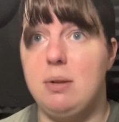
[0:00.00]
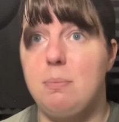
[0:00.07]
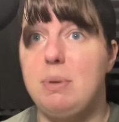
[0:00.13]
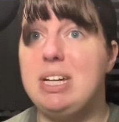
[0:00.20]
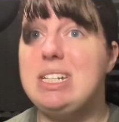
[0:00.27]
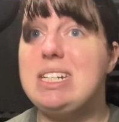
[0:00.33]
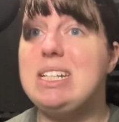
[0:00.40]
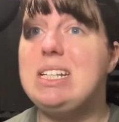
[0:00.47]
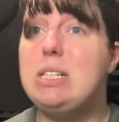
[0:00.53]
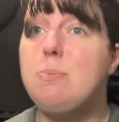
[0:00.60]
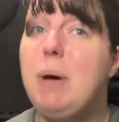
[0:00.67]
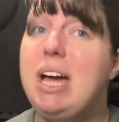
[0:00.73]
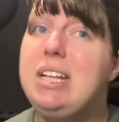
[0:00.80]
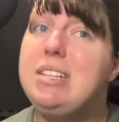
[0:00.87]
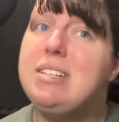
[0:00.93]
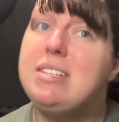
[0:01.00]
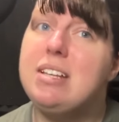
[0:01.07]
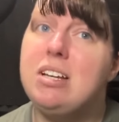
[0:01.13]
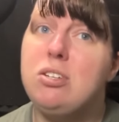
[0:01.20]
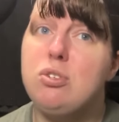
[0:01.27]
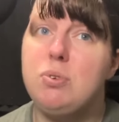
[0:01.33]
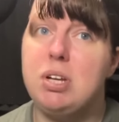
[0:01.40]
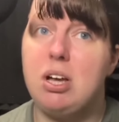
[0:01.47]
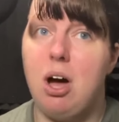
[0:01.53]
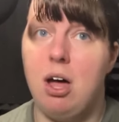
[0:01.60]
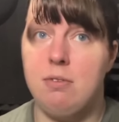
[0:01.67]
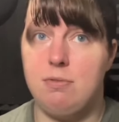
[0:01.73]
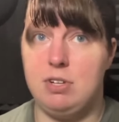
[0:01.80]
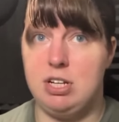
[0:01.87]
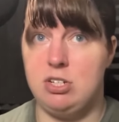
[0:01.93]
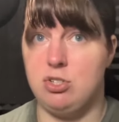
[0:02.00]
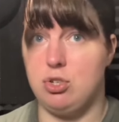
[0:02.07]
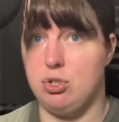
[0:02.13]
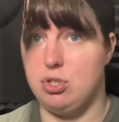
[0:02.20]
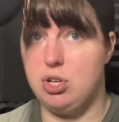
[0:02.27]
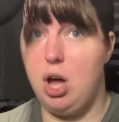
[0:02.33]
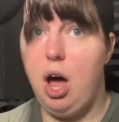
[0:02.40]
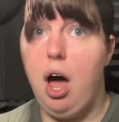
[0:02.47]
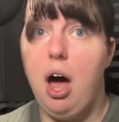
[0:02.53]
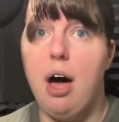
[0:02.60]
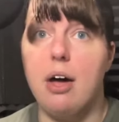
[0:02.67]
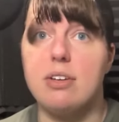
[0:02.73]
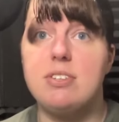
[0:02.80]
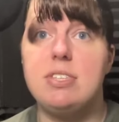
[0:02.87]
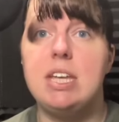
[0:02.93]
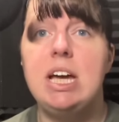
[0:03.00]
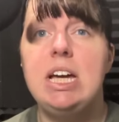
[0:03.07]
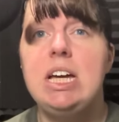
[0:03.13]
but despite sundry confidential talks,